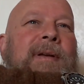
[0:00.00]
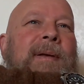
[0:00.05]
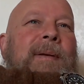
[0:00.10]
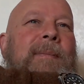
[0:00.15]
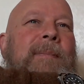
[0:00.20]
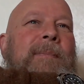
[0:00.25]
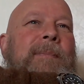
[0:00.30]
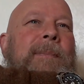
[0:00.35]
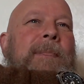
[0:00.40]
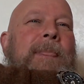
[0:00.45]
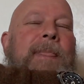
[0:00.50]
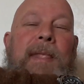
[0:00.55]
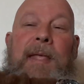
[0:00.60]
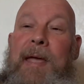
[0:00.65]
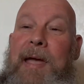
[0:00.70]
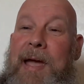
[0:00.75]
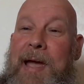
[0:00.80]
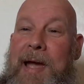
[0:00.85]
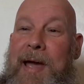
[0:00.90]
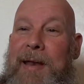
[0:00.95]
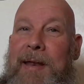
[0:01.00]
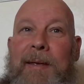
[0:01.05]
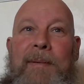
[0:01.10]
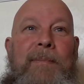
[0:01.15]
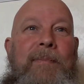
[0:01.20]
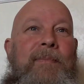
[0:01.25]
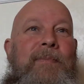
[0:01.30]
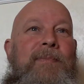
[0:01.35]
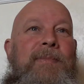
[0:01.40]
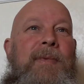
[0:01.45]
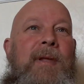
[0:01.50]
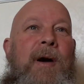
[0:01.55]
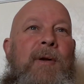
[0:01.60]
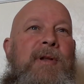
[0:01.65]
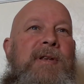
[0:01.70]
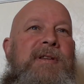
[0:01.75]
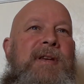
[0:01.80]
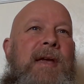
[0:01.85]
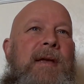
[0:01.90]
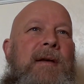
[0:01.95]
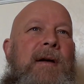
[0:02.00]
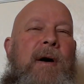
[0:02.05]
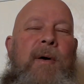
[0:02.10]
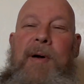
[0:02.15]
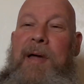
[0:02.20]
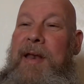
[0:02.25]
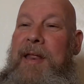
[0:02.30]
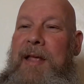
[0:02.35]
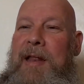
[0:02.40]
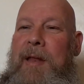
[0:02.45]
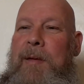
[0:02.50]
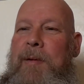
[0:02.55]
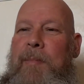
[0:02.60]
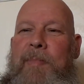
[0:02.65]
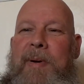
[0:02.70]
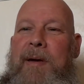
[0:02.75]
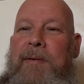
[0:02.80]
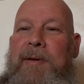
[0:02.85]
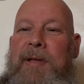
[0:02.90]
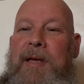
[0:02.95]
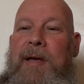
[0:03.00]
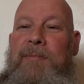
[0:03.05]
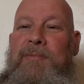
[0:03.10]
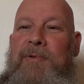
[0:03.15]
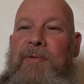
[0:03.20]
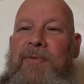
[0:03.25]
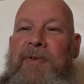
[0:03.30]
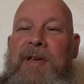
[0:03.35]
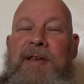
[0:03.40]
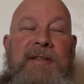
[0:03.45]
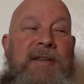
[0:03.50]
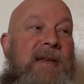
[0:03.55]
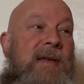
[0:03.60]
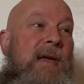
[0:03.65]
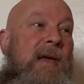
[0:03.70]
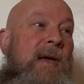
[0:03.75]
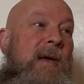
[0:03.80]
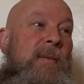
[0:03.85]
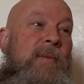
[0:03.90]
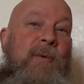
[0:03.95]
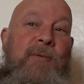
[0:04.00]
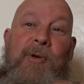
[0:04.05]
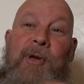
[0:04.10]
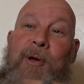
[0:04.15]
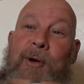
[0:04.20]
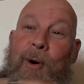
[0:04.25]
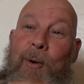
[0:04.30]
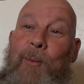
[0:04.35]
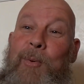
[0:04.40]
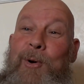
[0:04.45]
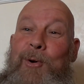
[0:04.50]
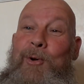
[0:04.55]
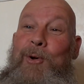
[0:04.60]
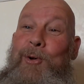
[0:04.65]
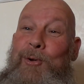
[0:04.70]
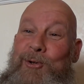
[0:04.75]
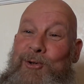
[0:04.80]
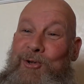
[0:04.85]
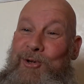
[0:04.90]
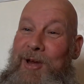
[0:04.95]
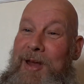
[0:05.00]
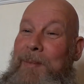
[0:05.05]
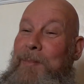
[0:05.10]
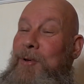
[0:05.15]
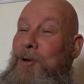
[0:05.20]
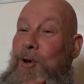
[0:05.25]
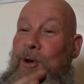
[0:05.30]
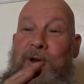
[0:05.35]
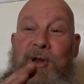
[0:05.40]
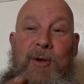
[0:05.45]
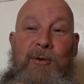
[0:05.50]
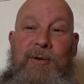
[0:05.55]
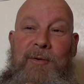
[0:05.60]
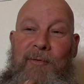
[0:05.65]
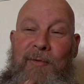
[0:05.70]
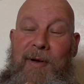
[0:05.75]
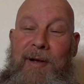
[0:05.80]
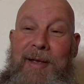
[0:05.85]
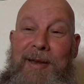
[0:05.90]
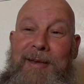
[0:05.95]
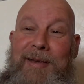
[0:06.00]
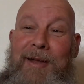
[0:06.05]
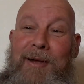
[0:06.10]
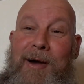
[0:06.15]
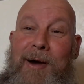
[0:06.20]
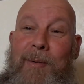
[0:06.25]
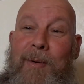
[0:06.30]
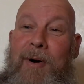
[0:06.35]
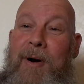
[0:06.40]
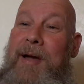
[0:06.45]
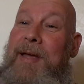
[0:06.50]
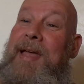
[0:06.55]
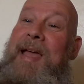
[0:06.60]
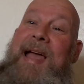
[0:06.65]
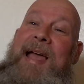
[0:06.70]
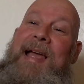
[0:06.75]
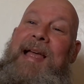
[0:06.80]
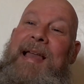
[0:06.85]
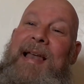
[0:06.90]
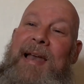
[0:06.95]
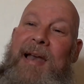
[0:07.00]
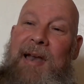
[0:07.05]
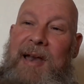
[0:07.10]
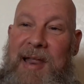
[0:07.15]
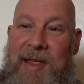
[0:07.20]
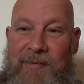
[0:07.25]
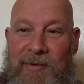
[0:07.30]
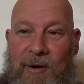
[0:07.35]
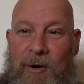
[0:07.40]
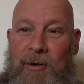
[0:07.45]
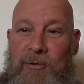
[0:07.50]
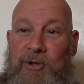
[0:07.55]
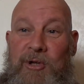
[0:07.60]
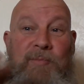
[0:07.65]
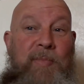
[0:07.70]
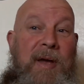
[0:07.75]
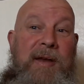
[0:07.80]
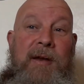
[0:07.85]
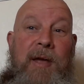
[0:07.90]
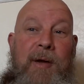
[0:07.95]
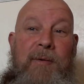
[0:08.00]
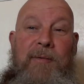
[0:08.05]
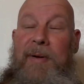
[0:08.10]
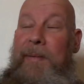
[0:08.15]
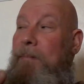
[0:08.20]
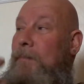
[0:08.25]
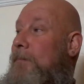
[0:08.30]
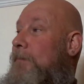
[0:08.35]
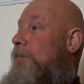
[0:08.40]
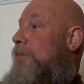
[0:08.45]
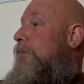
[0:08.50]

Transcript: Anaglypta, oh, that comes An- off easy. Oh, is it? Oh, anaglypta apparently comes off easy. If you've got wood chip and you're new to fucking DIY, leave it on, just paint over it.